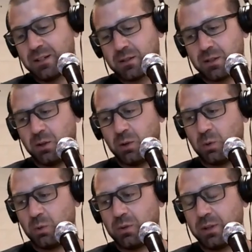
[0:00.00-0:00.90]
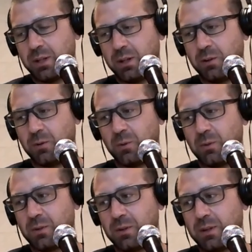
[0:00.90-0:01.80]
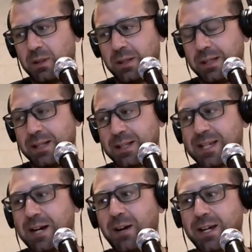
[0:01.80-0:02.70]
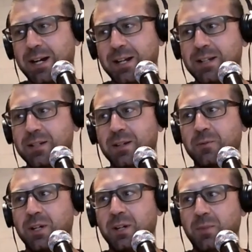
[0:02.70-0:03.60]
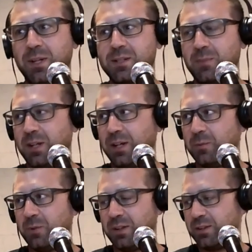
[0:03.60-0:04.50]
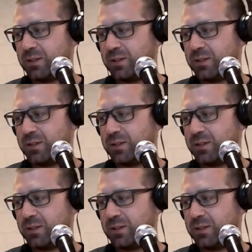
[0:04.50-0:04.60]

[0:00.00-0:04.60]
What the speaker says: So, and that's how I got into running meets to begin with.